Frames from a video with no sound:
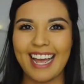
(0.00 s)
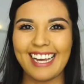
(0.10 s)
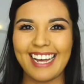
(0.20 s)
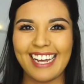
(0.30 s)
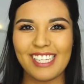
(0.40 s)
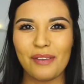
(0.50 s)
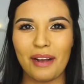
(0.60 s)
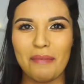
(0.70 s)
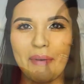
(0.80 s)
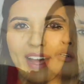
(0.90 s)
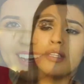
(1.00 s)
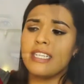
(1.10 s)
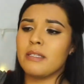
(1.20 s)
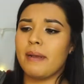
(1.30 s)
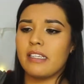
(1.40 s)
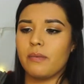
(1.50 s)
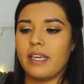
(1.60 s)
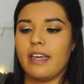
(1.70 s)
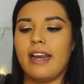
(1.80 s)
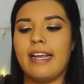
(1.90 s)
Hi guys, welcome back. This past
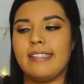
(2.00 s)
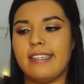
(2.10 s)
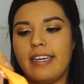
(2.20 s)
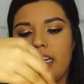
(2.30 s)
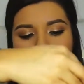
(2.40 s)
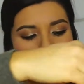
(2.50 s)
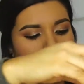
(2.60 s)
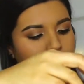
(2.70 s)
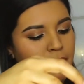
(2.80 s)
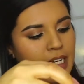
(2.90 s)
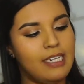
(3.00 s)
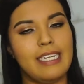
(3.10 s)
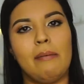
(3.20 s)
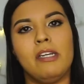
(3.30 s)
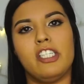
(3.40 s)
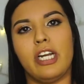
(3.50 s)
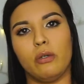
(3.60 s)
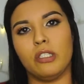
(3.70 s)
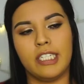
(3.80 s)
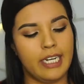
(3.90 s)
weekend I did a mini damage at
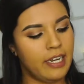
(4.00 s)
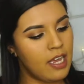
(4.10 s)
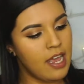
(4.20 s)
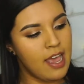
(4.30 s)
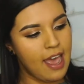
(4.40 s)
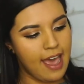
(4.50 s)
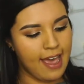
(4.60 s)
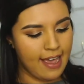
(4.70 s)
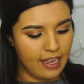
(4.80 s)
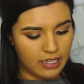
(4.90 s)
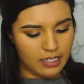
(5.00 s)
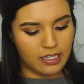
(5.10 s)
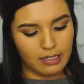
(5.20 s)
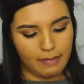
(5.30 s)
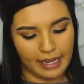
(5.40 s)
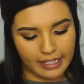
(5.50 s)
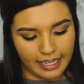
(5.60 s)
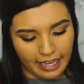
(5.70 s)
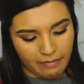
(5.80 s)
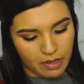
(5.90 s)
Ulta, and this is the bag
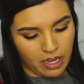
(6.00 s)
they gave me.